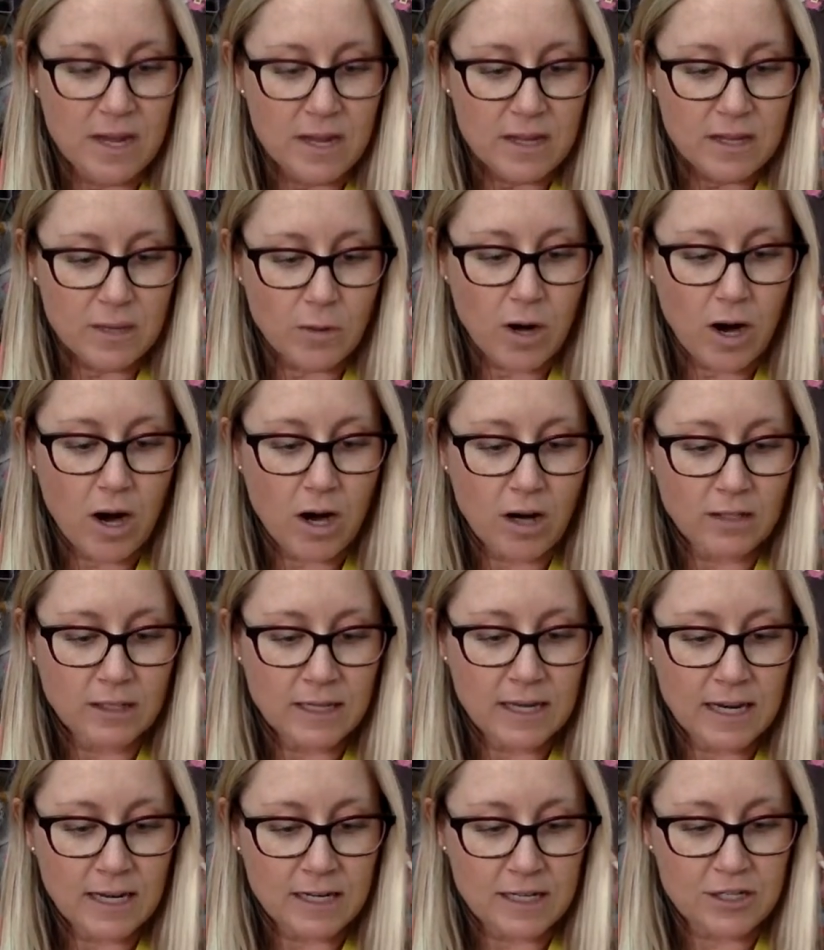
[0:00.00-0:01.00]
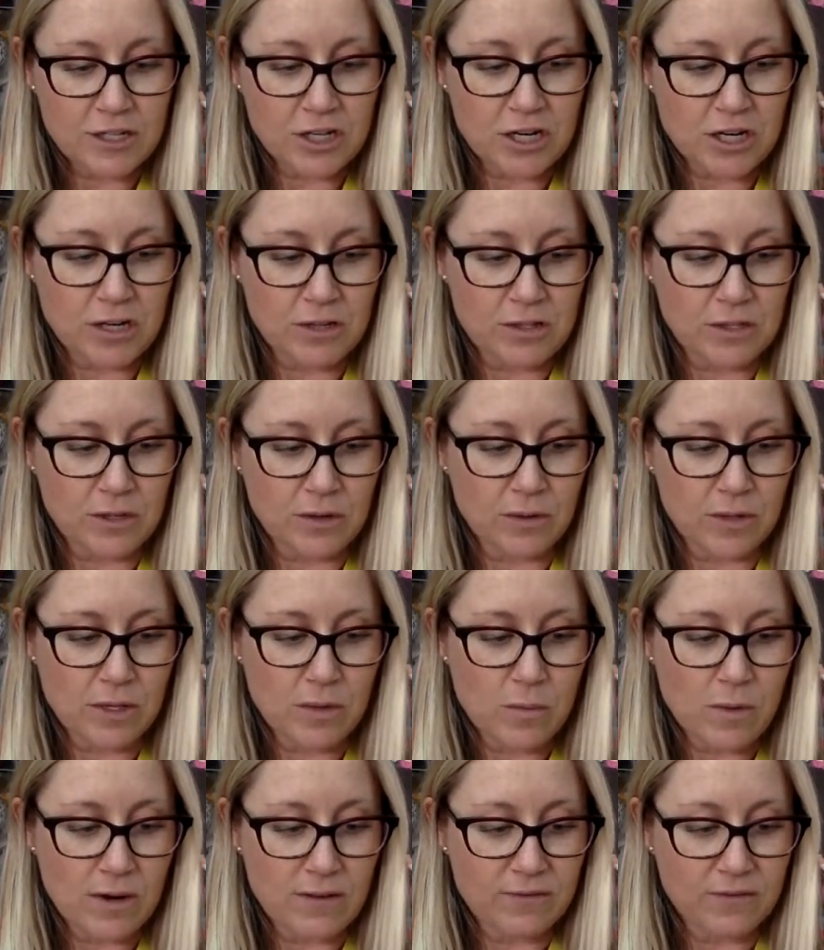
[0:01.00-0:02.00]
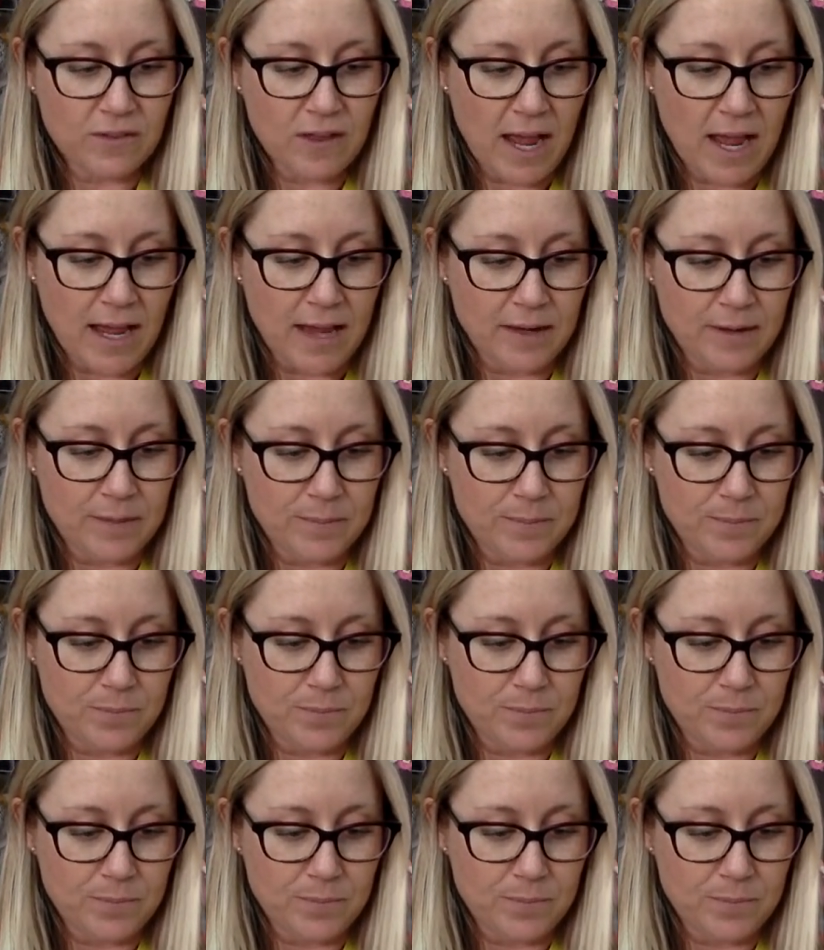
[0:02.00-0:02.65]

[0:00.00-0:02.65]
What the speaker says: There were hardly any cheers and only one flag.